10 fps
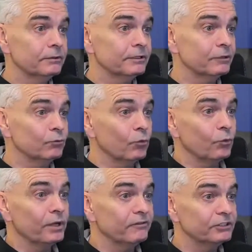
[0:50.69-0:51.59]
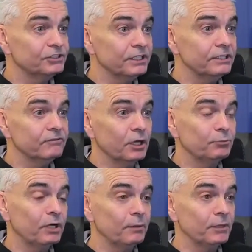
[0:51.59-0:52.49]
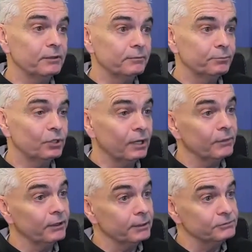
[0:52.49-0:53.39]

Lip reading: then we've achieved our primary